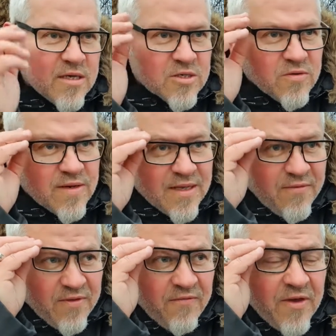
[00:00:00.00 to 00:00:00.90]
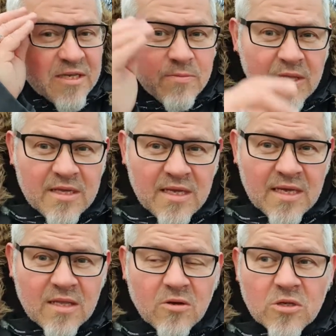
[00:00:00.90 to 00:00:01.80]
So they fixed many things
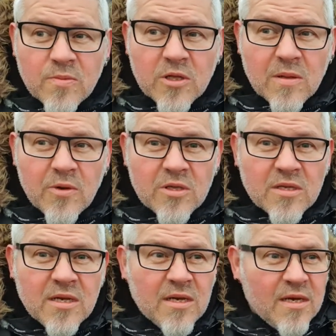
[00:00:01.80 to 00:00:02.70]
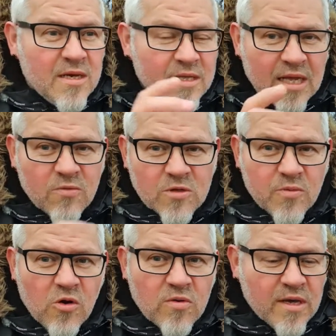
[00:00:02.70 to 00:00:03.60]
in the hospital, but that was
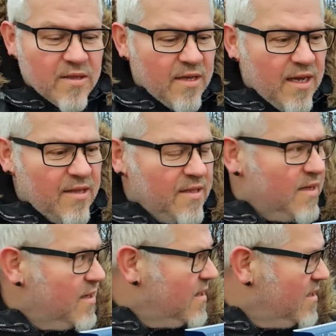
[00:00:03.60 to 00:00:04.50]
broken, and